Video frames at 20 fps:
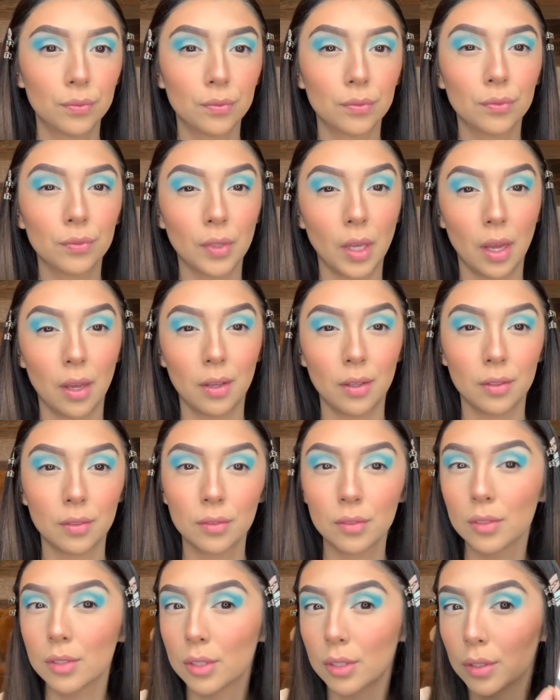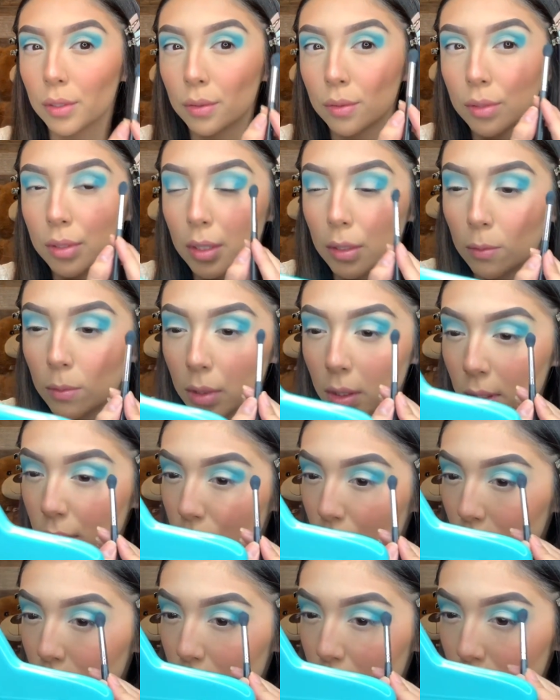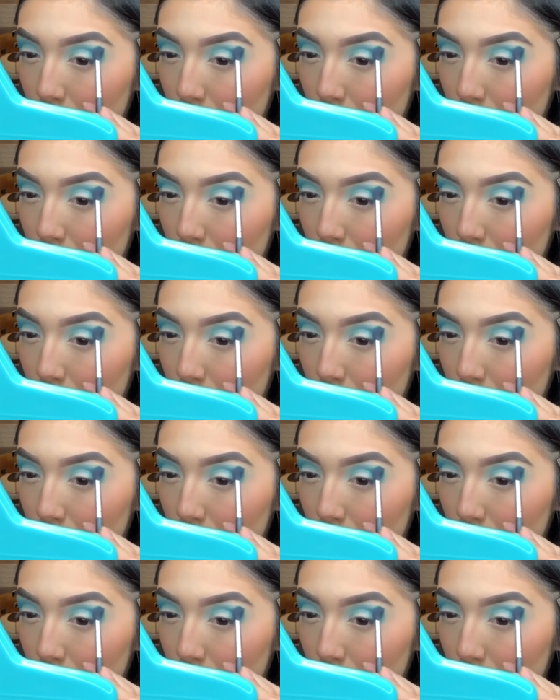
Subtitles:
Okay, so same thing to this